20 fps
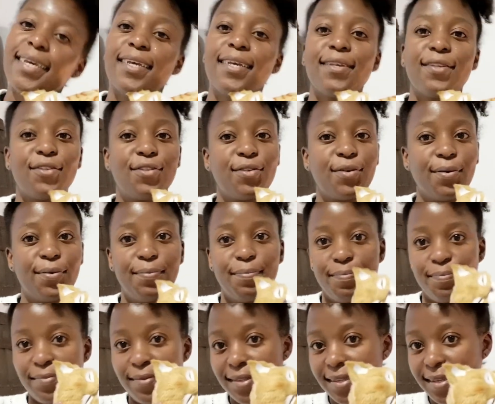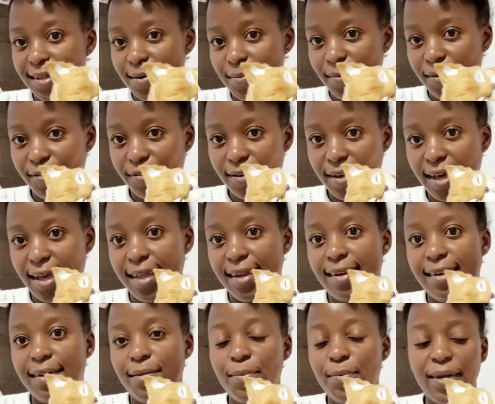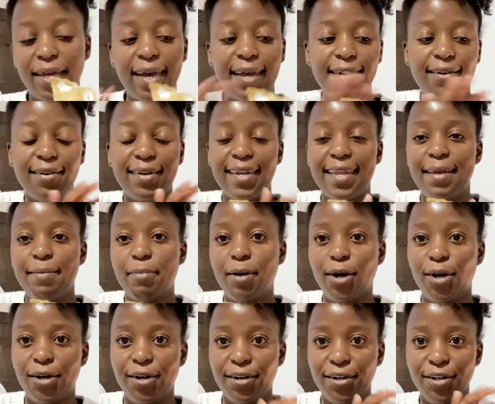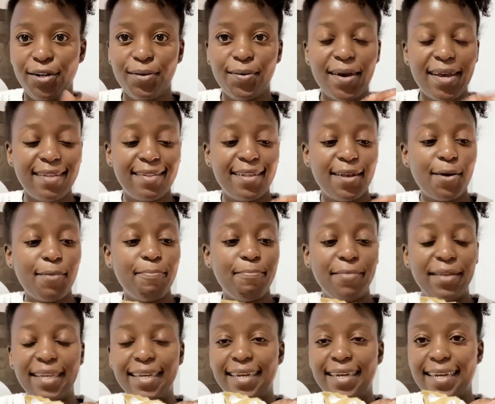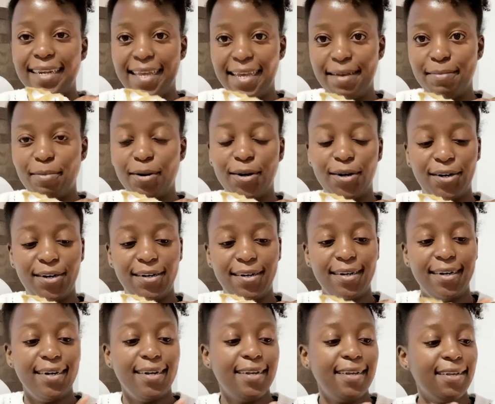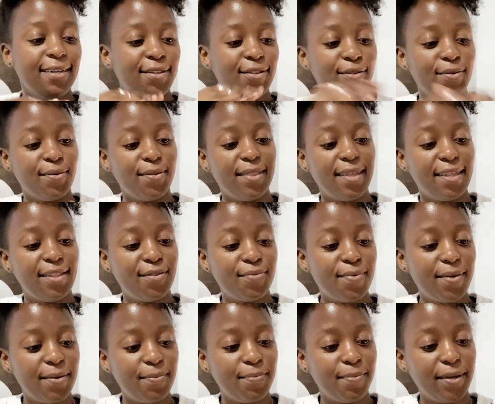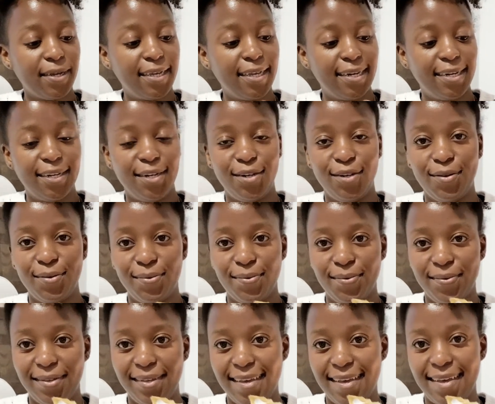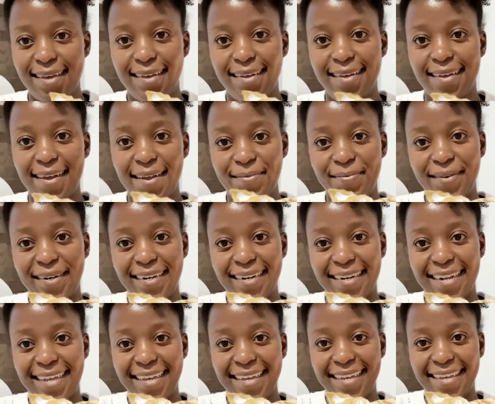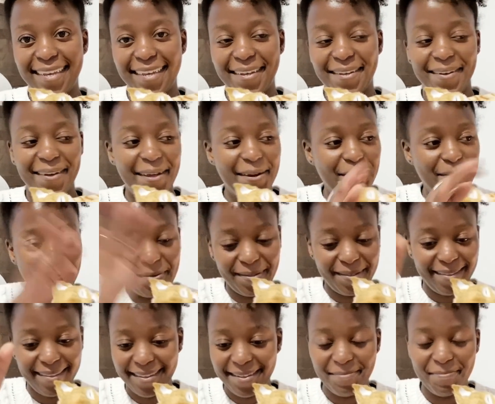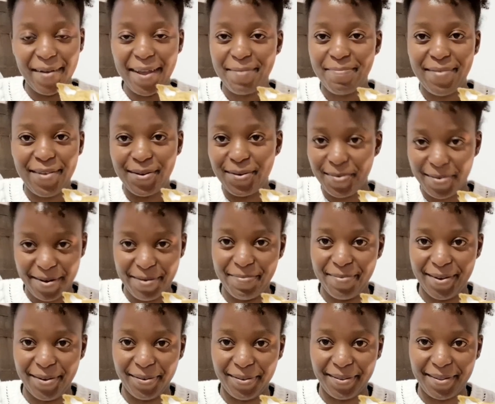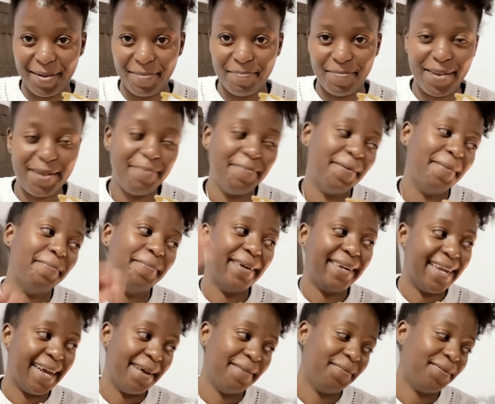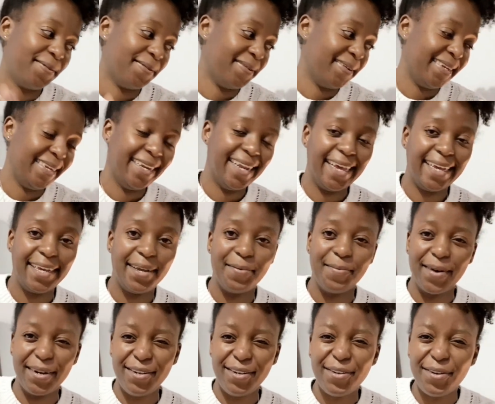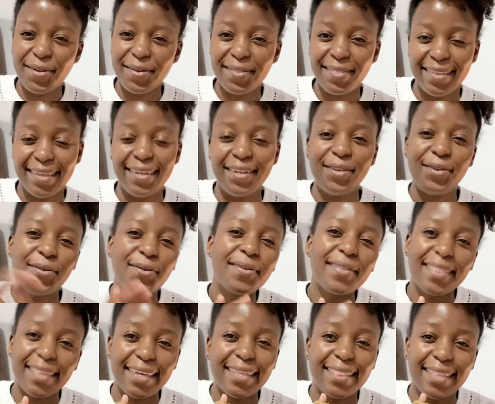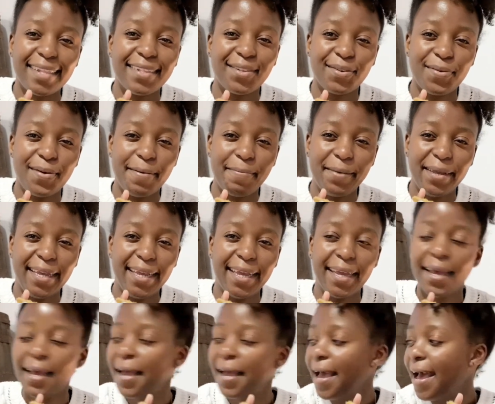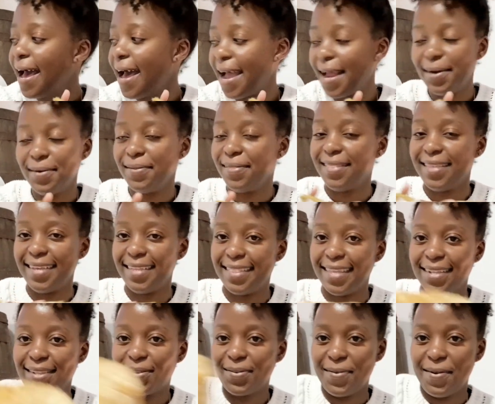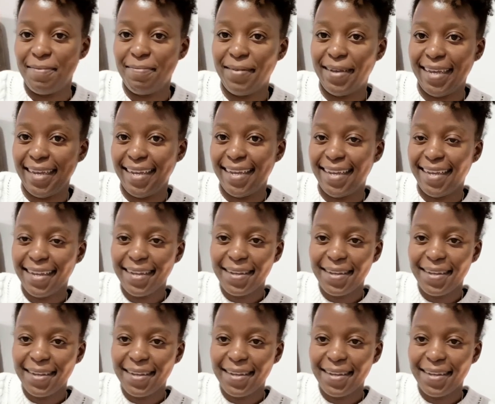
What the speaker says: so we gotta name her. You guys help me name her. So that's what we're gonna do. Yeah, I really like it. I know it might be creepy to some people, but I absolutely like it. What do you think? Do you think that's creepy? I don't think that's creepy.